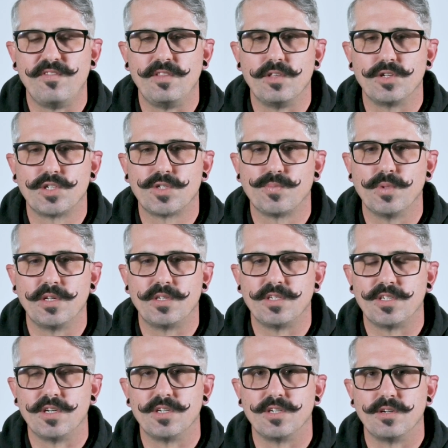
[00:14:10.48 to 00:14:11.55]
the split
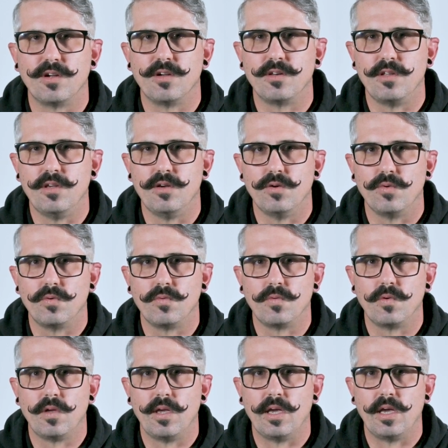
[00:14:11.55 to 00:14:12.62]
decision on you
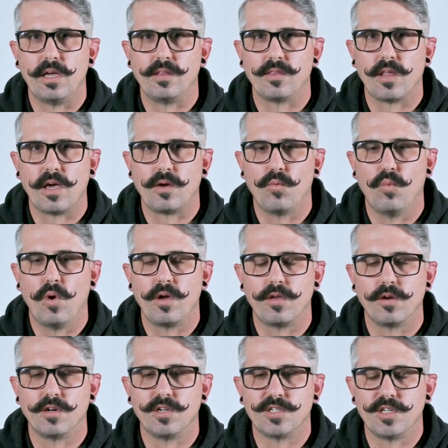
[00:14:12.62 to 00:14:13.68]
and like what
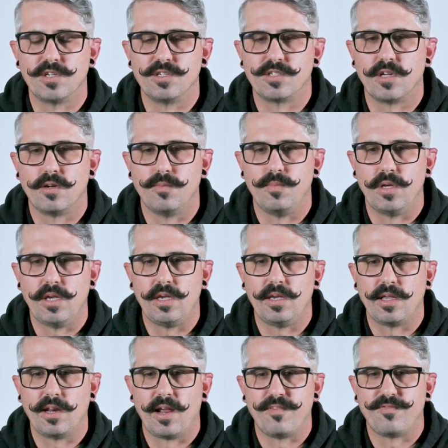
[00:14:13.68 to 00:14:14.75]
your decision is going to be.
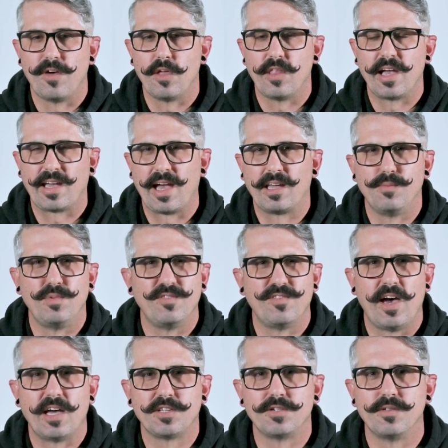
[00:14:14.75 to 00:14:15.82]
And I felt like I could be
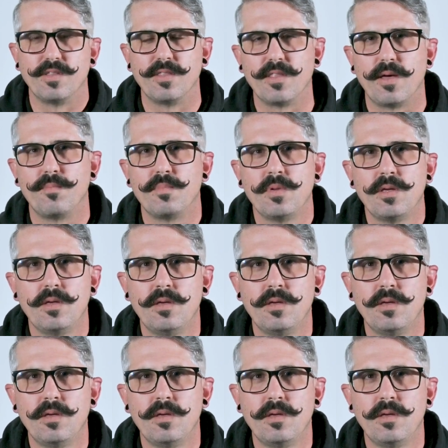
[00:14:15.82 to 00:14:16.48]
faster than them.